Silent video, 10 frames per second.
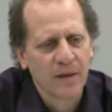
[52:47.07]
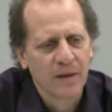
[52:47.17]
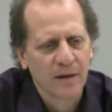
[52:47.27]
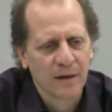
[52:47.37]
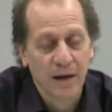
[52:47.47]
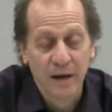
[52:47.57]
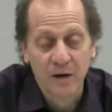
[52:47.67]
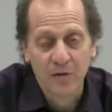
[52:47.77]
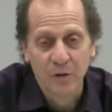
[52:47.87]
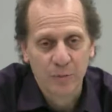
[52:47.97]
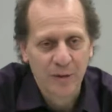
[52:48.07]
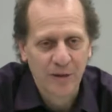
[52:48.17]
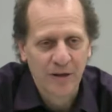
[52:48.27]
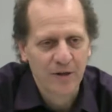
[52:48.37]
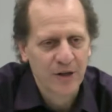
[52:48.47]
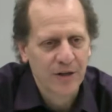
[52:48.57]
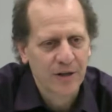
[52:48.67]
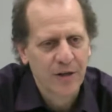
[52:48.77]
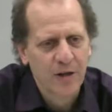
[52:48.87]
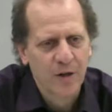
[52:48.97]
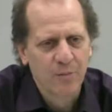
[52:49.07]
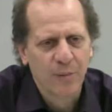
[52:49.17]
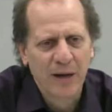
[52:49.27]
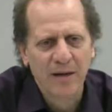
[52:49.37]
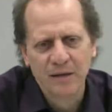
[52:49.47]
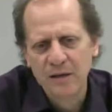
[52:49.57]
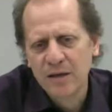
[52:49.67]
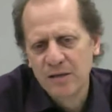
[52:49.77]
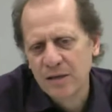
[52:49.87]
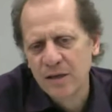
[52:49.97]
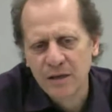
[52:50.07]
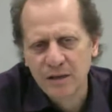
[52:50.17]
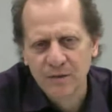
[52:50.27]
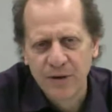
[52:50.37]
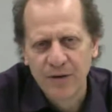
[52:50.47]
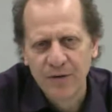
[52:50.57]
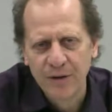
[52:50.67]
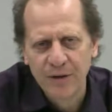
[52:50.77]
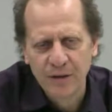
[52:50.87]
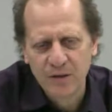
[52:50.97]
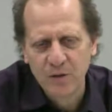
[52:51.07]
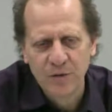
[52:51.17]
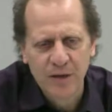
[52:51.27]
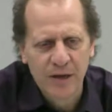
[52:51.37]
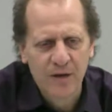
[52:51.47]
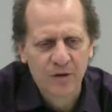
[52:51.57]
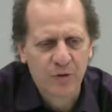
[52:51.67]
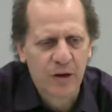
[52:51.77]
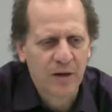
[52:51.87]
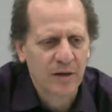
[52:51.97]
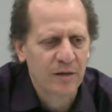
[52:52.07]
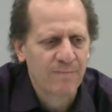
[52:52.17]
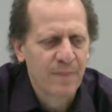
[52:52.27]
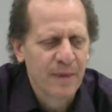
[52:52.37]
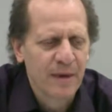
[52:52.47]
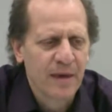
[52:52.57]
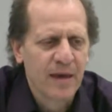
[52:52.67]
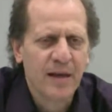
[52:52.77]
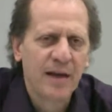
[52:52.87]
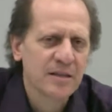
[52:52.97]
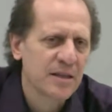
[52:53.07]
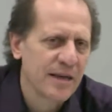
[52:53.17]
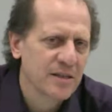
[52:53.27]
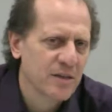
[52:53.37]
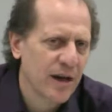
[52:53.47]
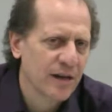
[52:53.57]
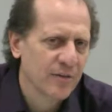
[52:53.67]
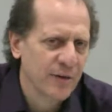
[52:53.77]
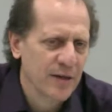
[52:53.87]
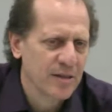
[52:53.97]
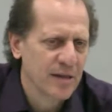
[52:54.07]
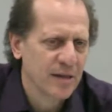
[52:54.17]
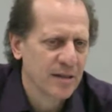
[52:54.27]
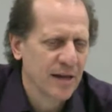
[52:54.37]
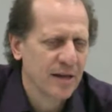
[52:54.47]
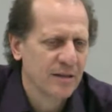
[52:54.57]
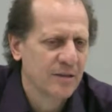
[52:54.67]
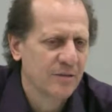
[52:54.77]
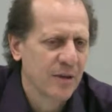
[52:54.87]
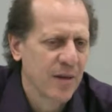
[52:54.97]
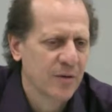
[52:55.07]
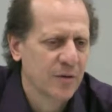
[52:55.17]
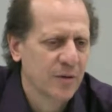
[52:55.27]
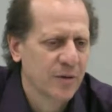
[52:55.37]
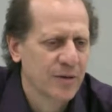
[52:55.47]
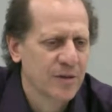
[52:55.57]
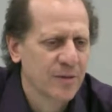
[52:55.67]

I don't know about Asia, but it's over-the-counter drug, and it has less side effects than the anti-inflammatories.